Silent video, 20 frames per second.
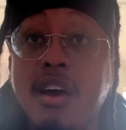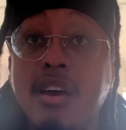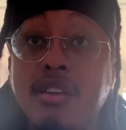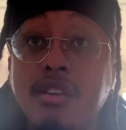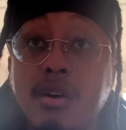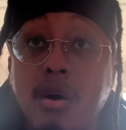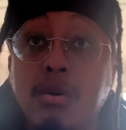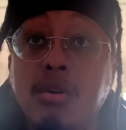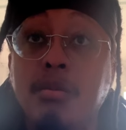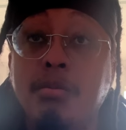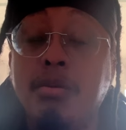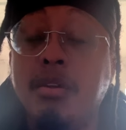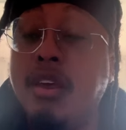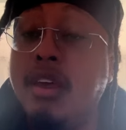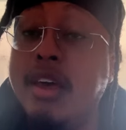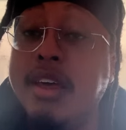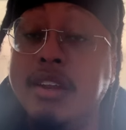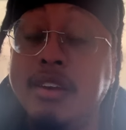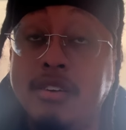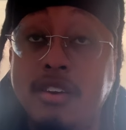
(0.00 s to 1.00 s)

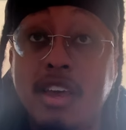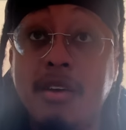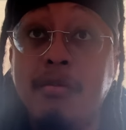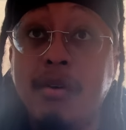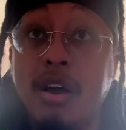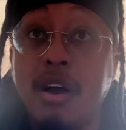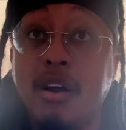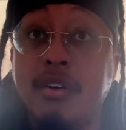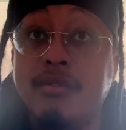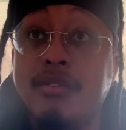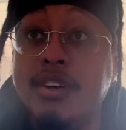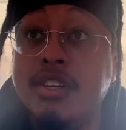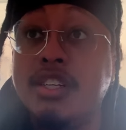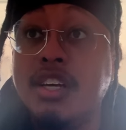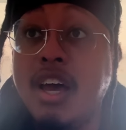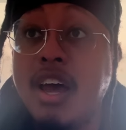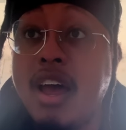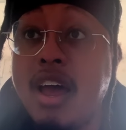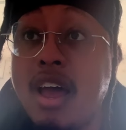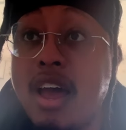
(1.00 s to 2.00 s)
notably in deep coverage
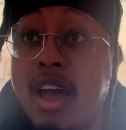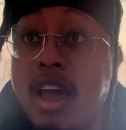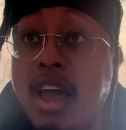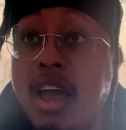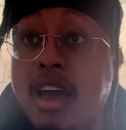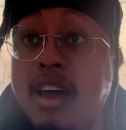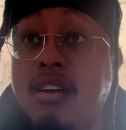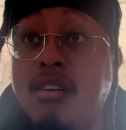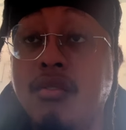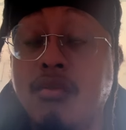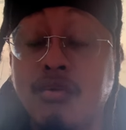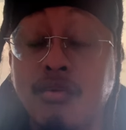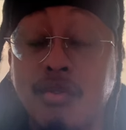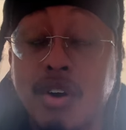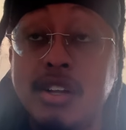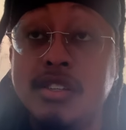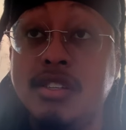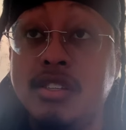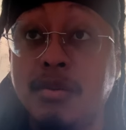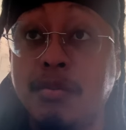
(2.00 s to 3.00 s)
and
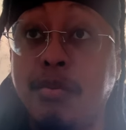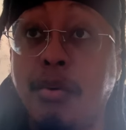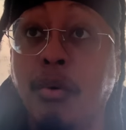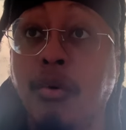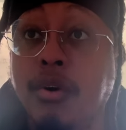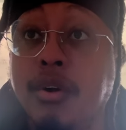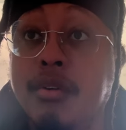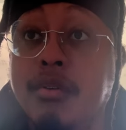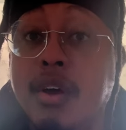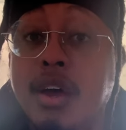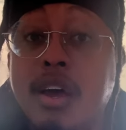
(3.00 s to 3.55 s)
run support.